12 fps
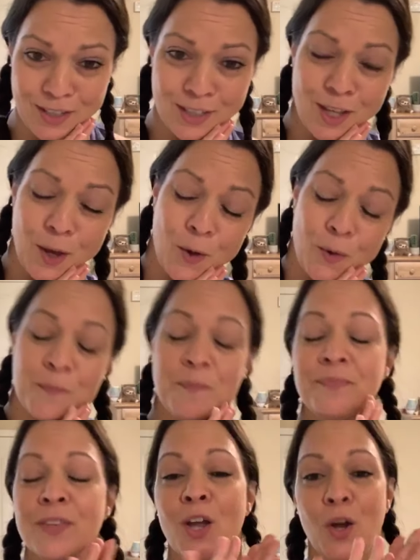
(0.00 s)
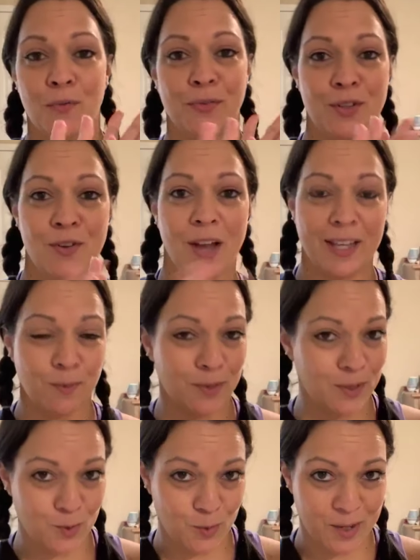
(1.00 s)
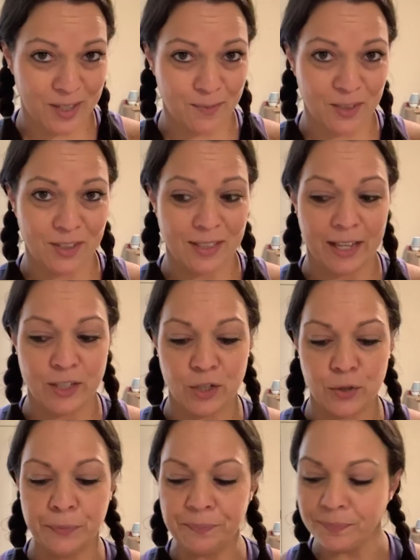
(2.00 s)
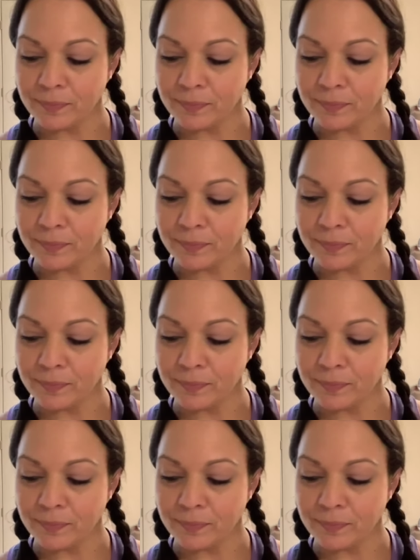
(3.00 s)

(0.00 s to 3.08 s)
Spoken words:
So hopefully you guys will enjoy it as much as I do.